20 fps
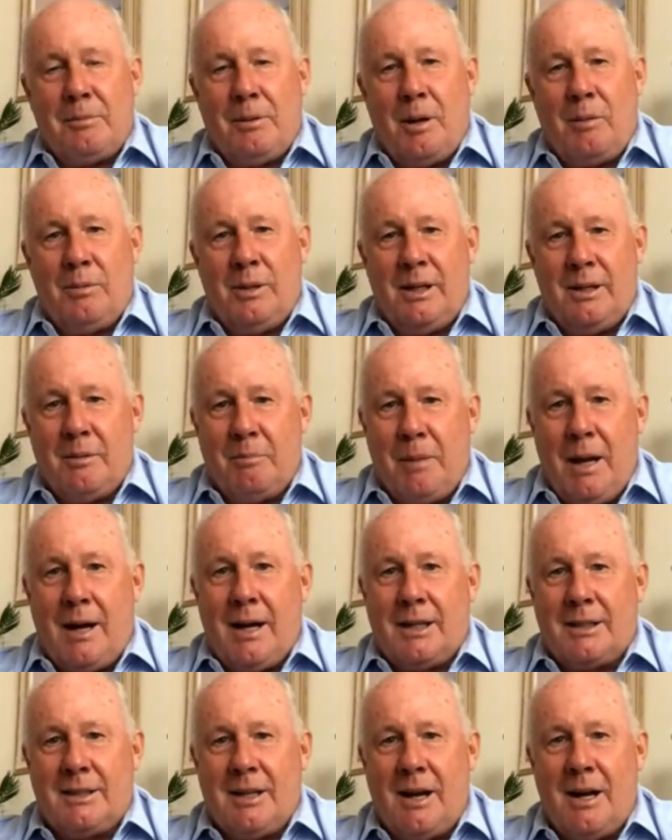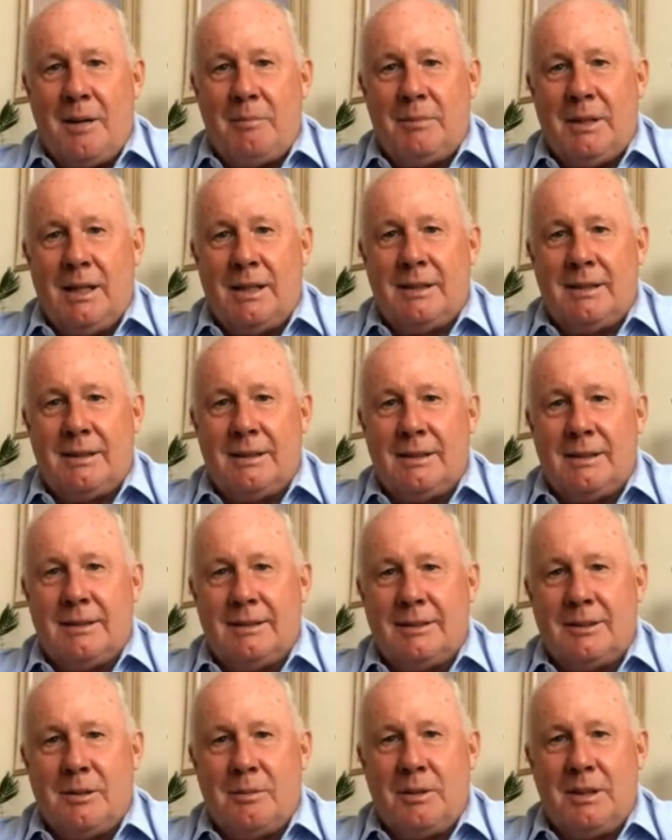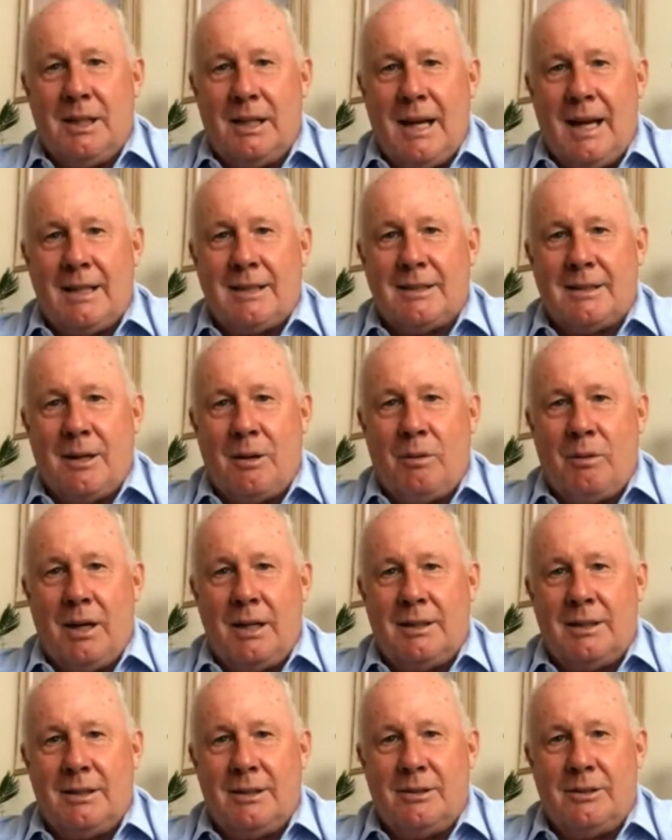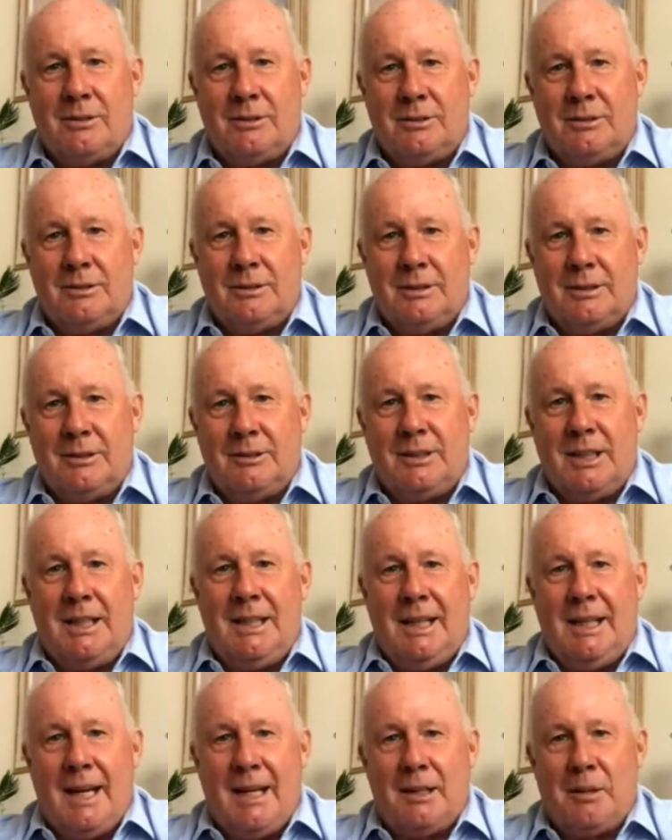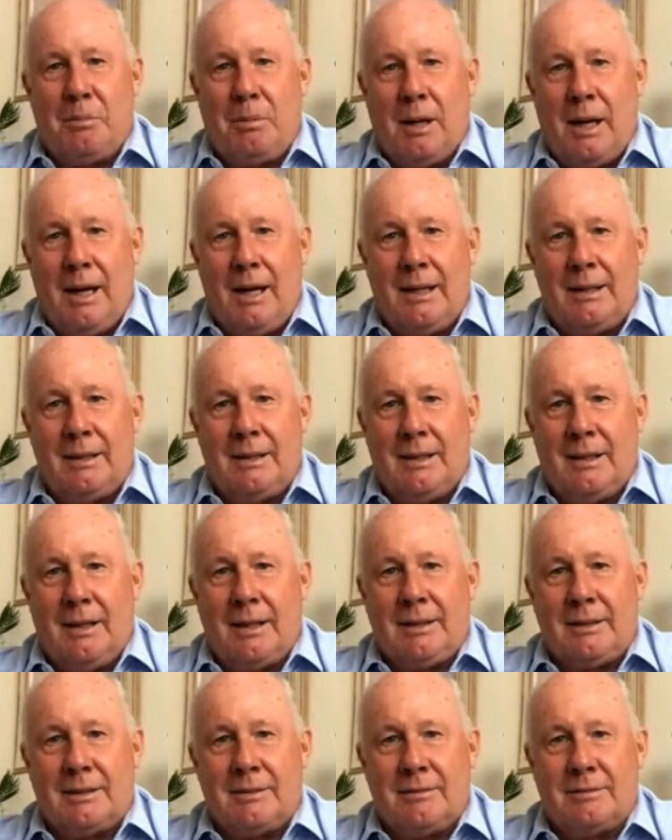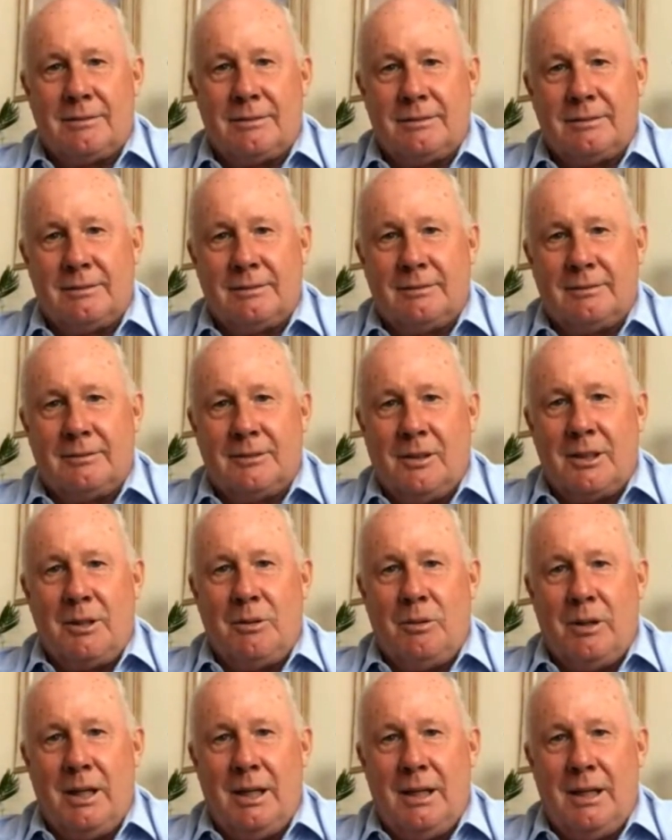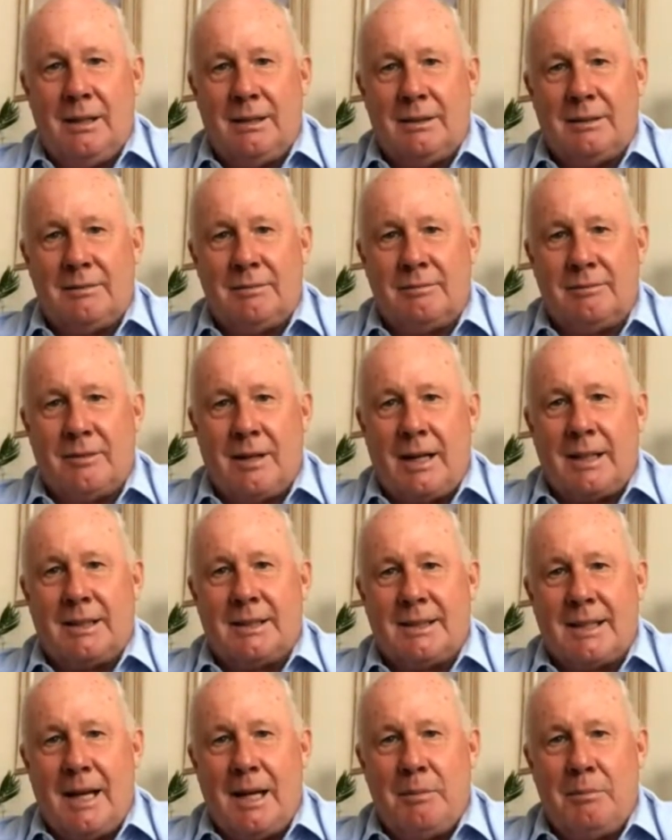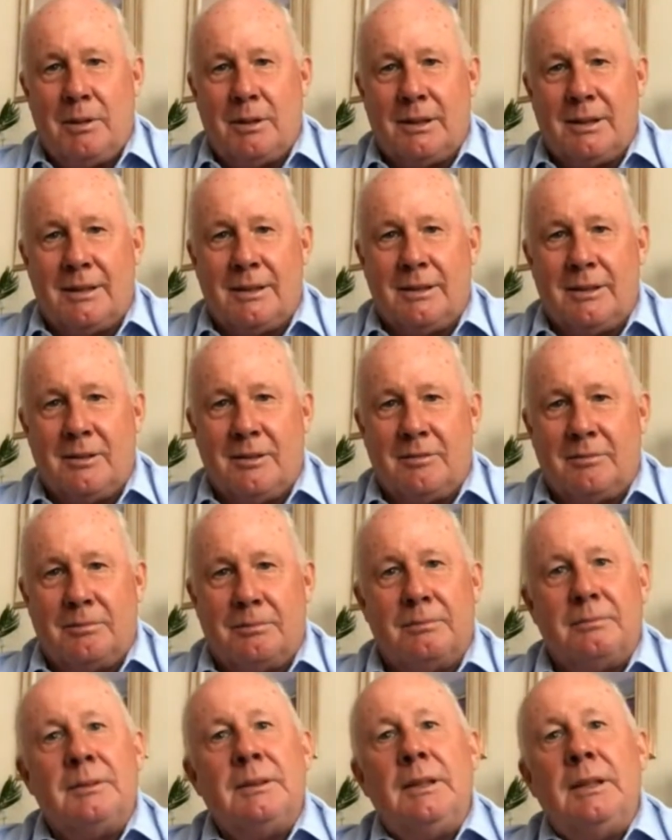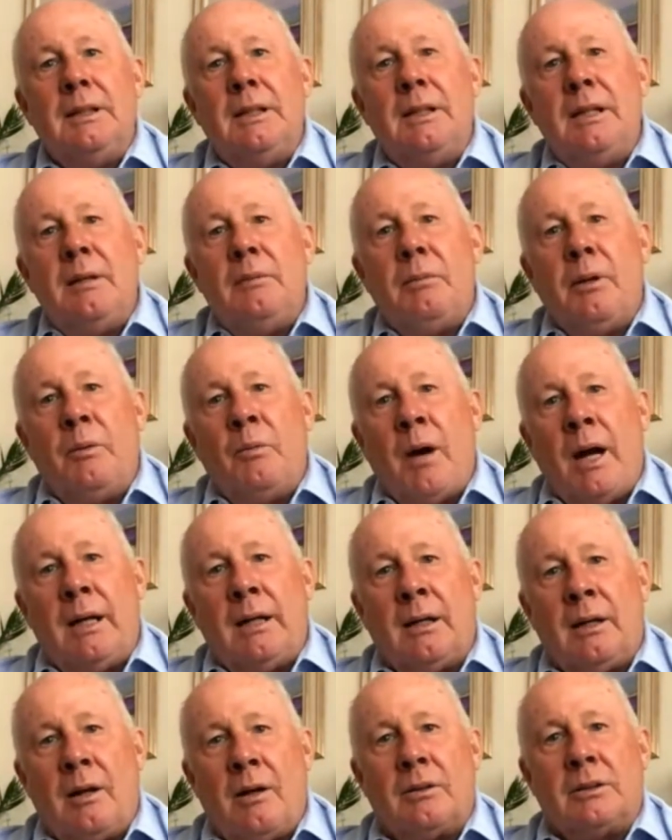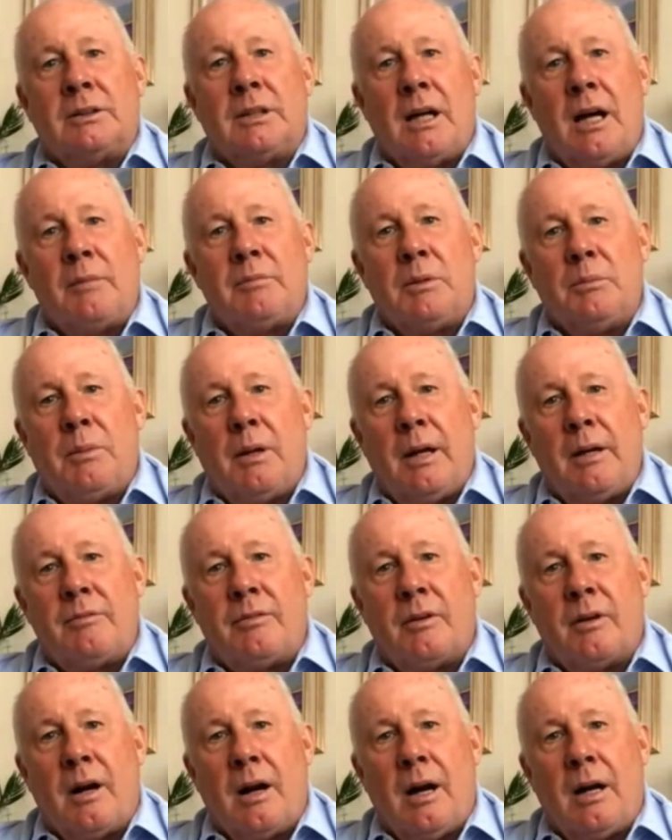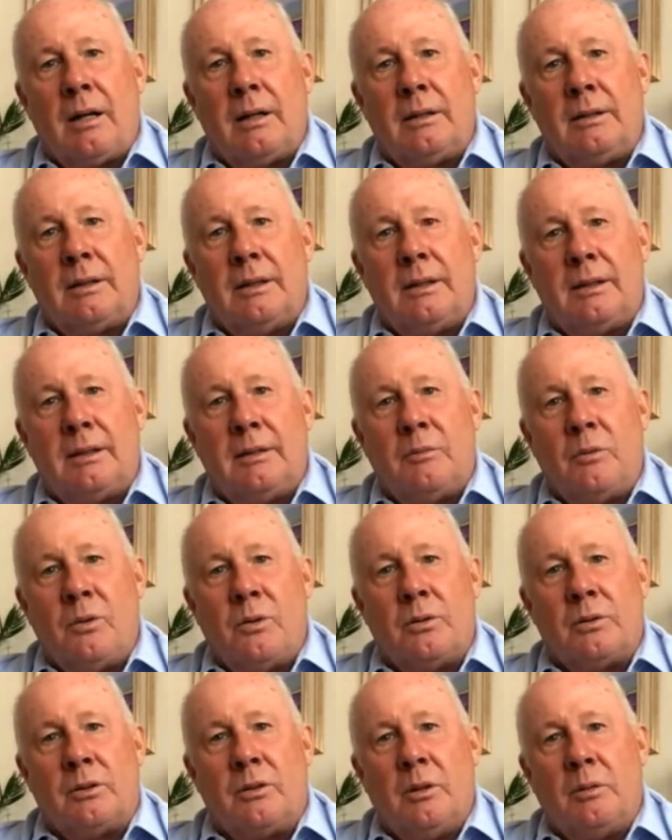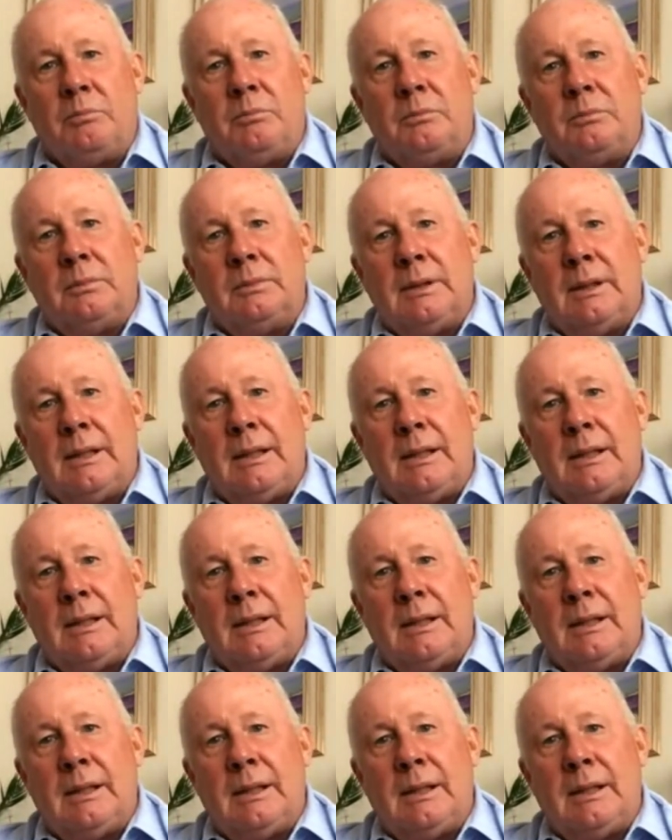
Probably a better time than some of the lads that went who didn't get to play, the likes of Ronnie Wheel and Frank Stable, and who've been waiting a long time to play for Ireland in the World Cup.